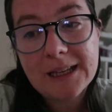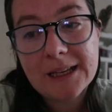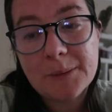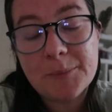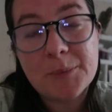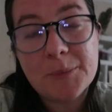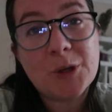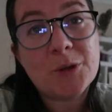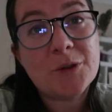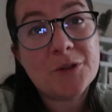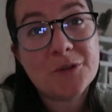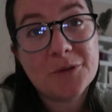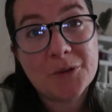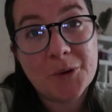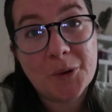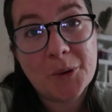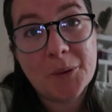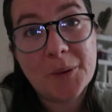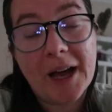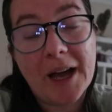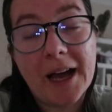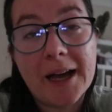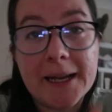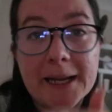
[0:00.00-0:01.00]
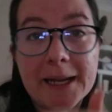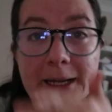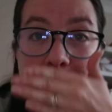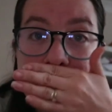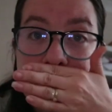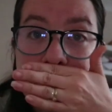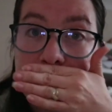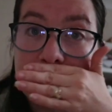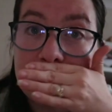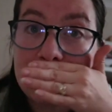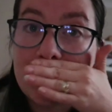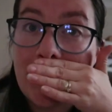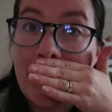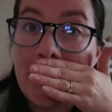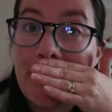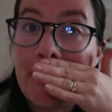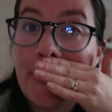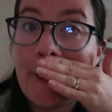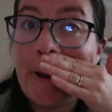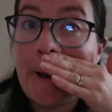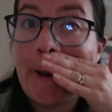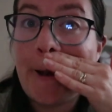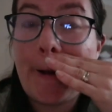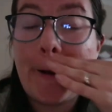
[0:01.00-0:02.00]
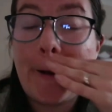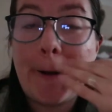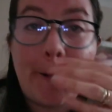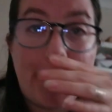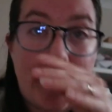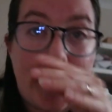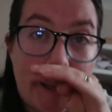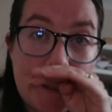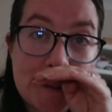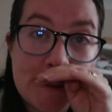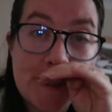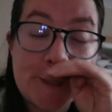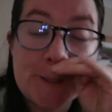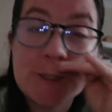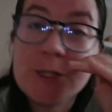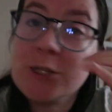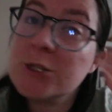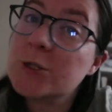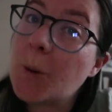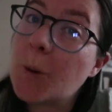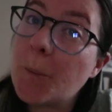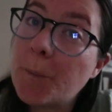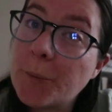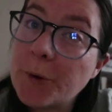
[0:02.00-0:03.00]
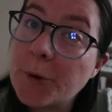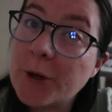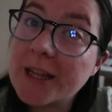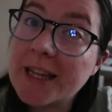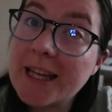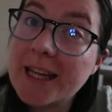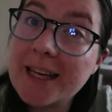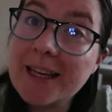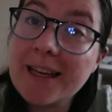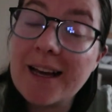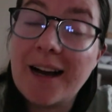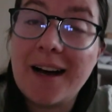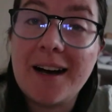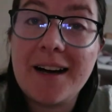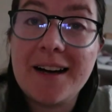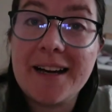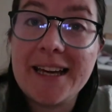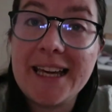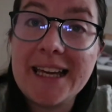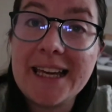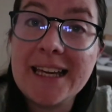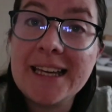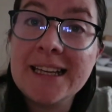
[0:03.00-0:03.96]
beautiful. And as she fell, as she stopped breathing, I